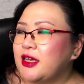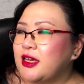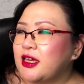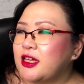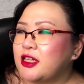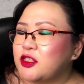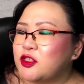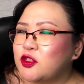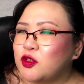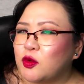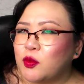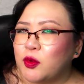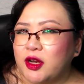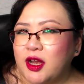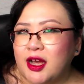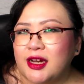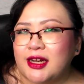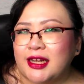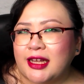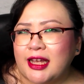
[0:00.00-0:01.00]
And so we're
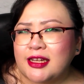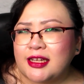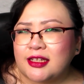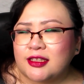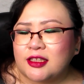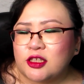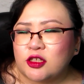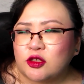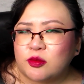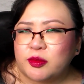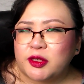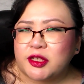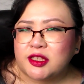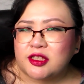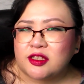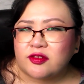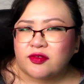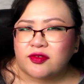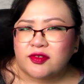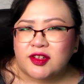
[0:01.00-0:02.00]
kind of getting little
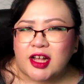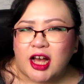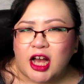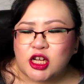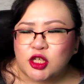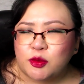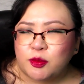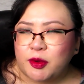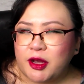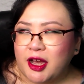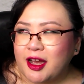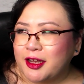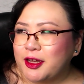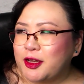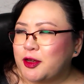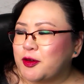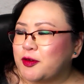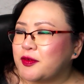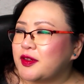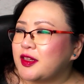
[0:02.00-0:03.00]
bits of flashback
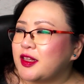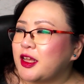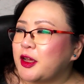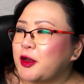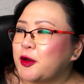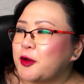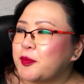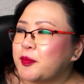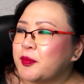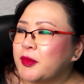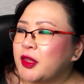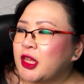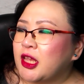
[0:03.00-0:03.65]
here and there